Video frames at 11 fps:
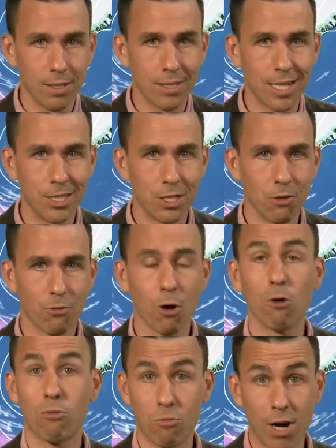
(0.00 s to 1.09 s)
Essentially, you've
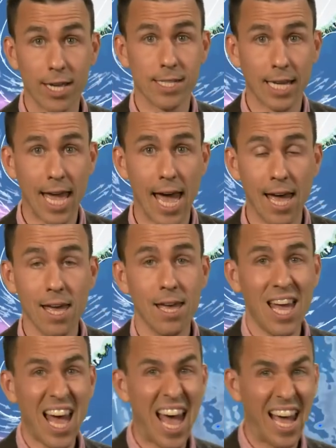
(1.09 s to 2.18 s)
got rising air
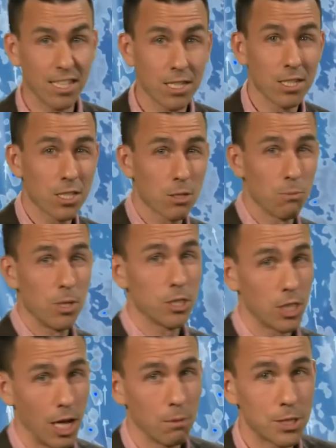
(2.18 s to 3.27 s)
and some
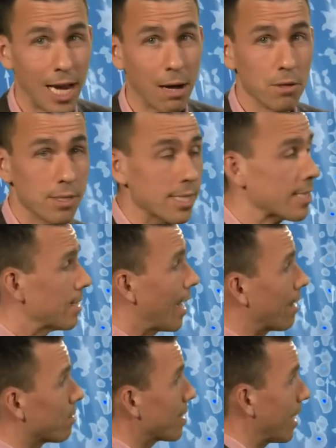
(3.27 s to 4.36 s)
sharp showers. This is
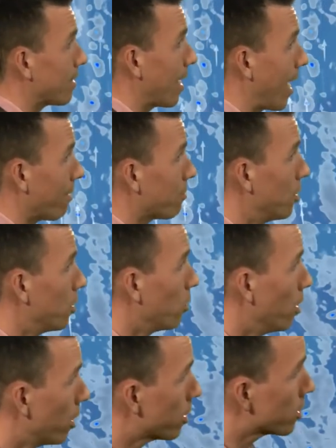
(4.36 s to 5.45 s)
how Saturday afternoon
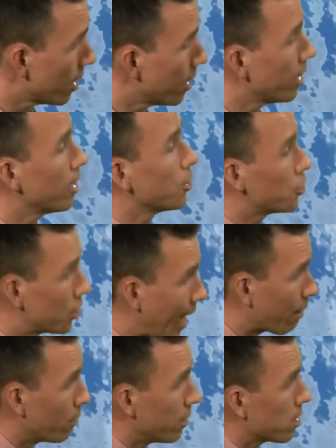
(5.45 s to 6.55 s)
looks.
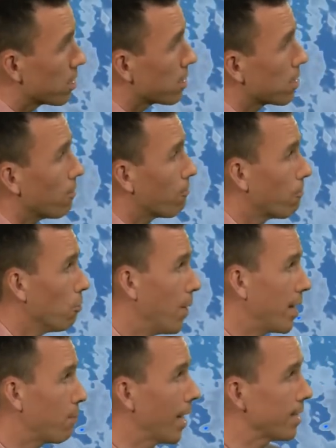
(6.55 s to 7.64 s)
Showers for
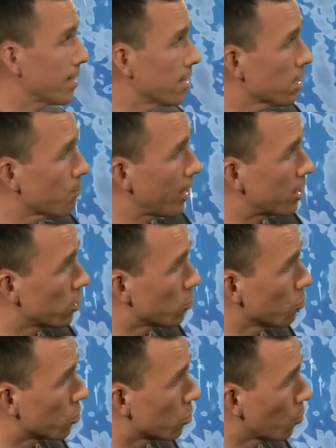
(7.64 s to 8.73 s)
many places, especially
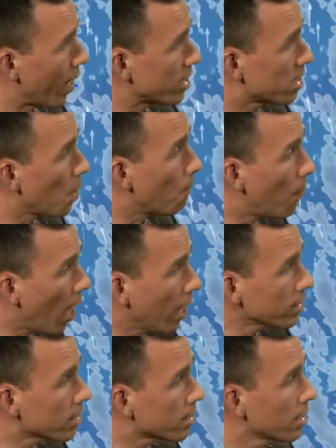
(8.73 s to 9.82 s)
towards the west,
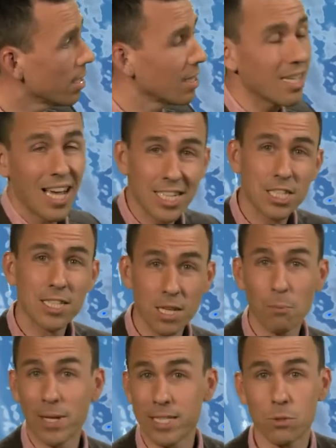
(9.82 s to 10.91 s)
but Actually,
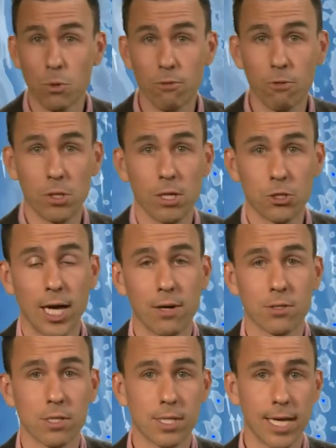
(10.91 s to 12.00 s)
some places will avoid those
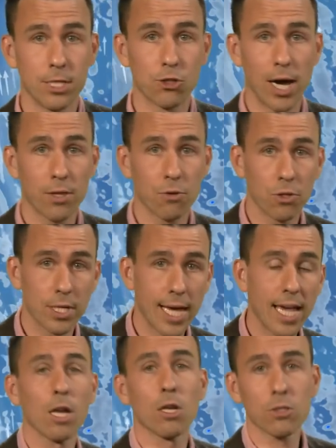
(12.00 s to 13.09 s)
showers and stay dry through the
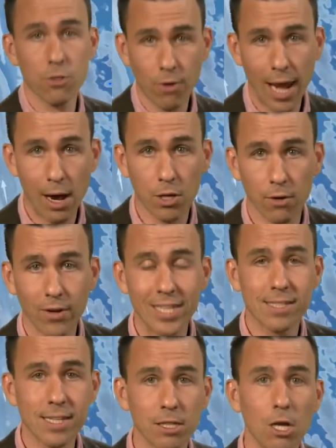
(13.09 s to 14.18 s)
day. A lot of cloud cover and
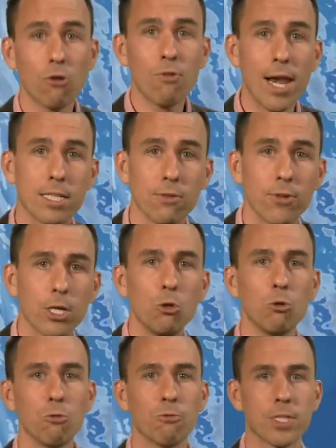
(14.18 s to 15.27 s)
still relatively
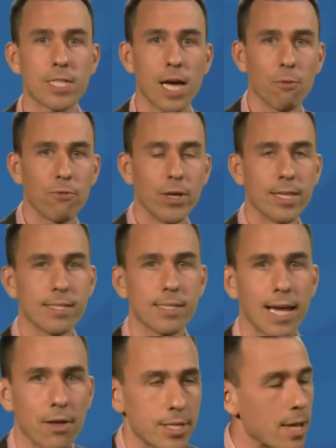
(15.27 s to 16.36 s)
cool for the time of year. This is
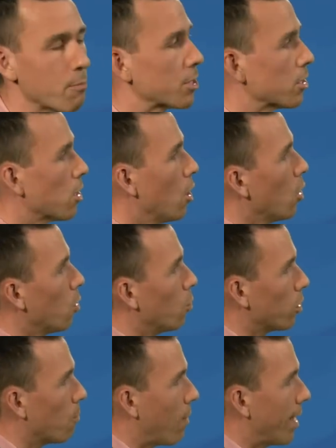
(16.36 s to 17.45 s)
how the temperatures will
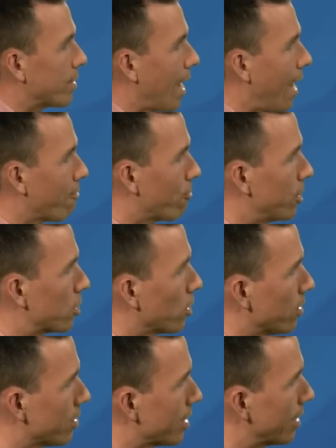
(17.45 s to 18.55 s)
compare to average
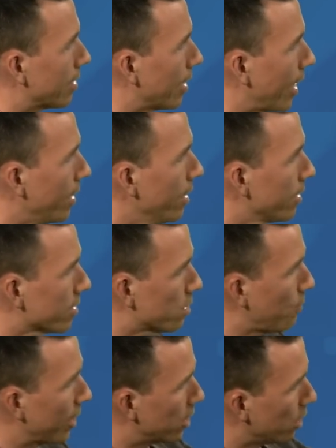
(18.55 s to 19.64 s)
on Saturday. It's
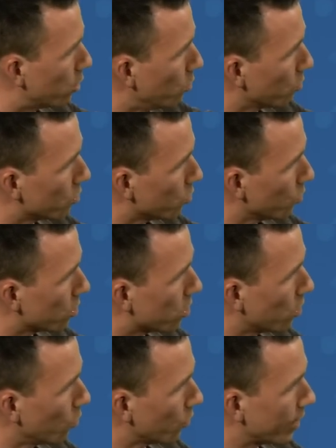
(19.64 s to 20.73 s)
especially cool towards
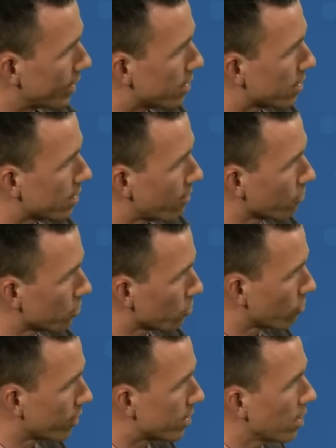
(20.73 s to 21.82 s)
the northeast, several
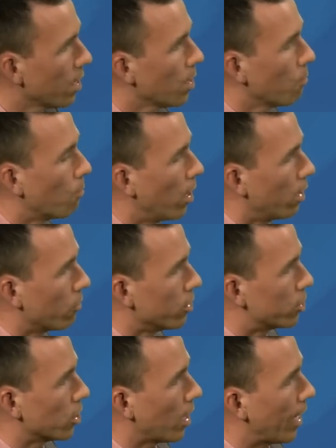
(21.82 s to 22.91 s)
degrees below the
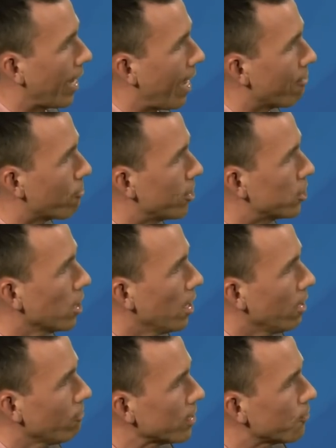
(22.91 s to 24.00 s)
July average.
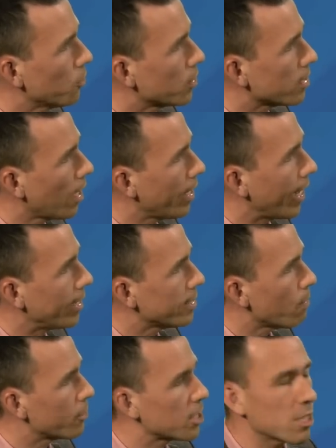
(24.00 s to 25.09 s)
Fast forward to Sunday and
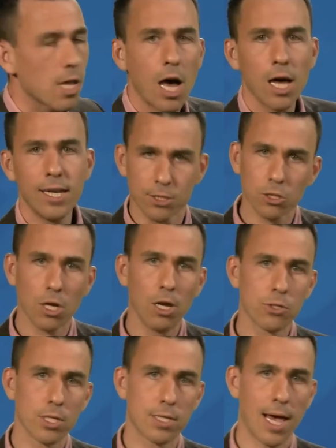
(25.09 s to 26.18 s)
temperatures are a little
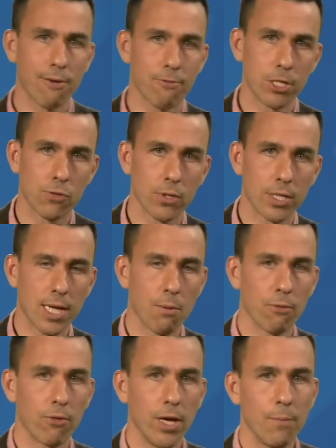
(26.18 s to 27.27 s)
closer to average for the time
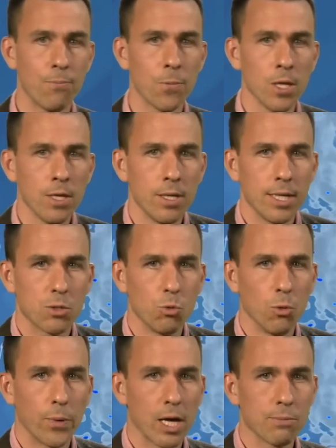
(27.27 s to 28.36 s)
of year. It's
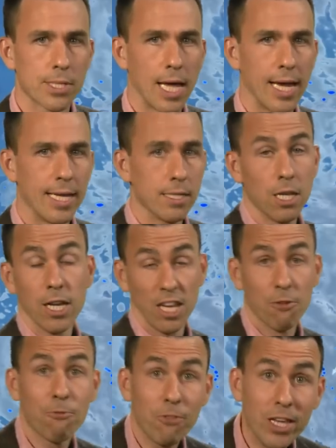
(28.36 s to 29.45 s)
warming up slightly. It's certainly going
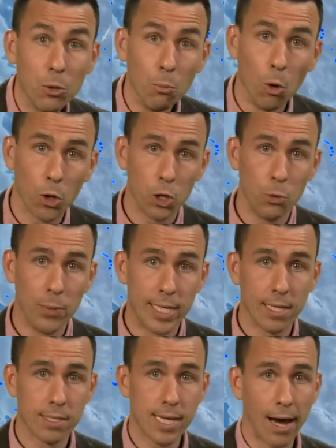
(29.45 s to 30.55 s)
to feel more humid
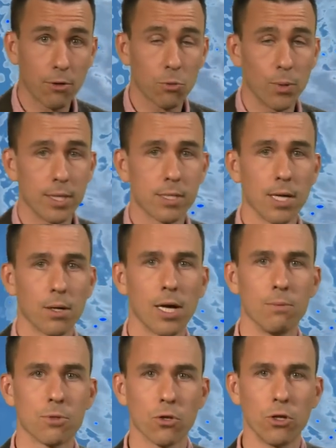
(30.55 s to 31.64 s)
in the south when the sun
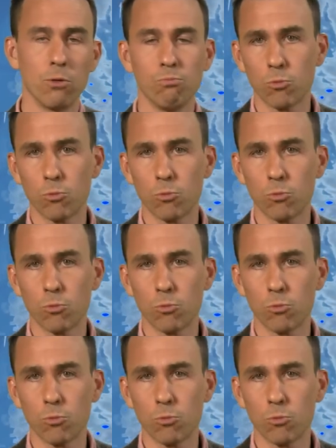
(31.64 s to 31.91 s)
comes through.